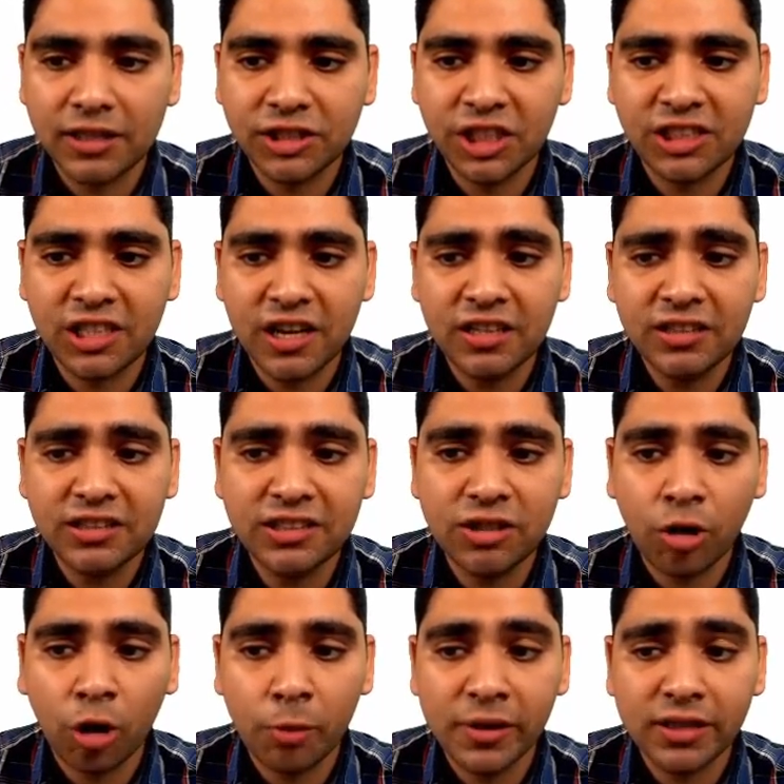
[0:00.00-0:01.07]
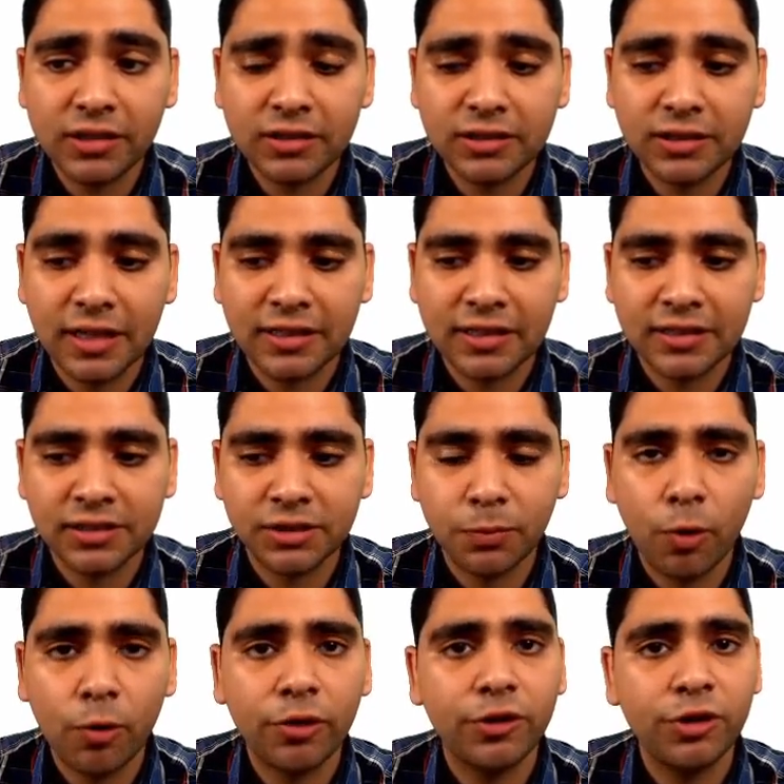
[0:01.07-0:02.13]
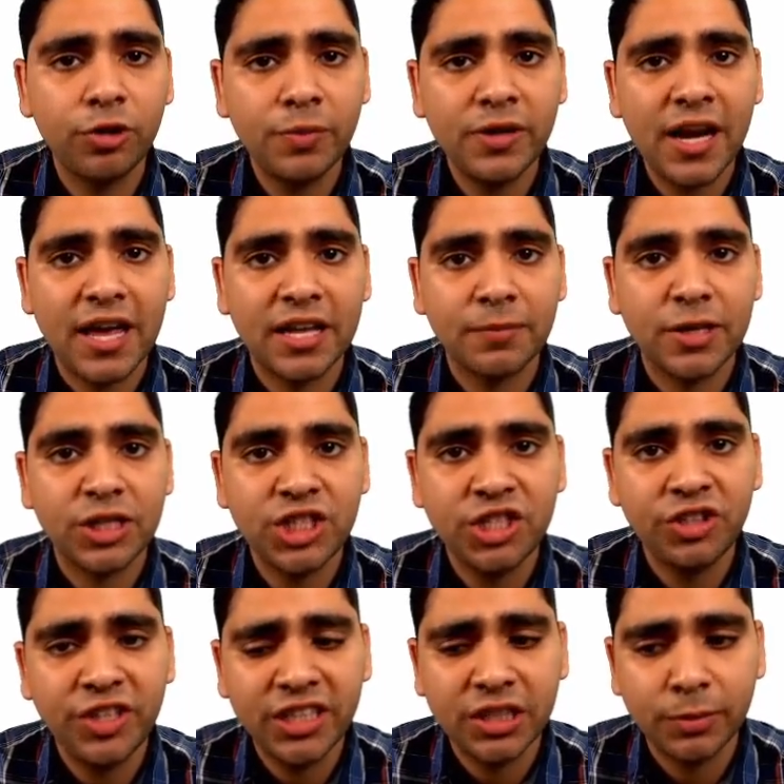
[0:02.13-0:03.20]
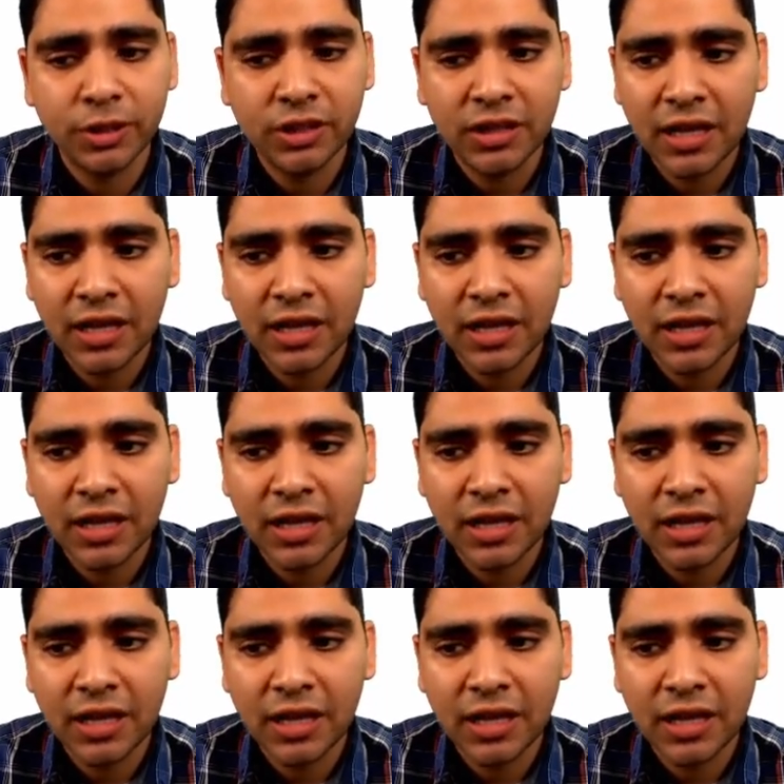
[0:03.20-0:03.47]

LD document that is both human and machine readable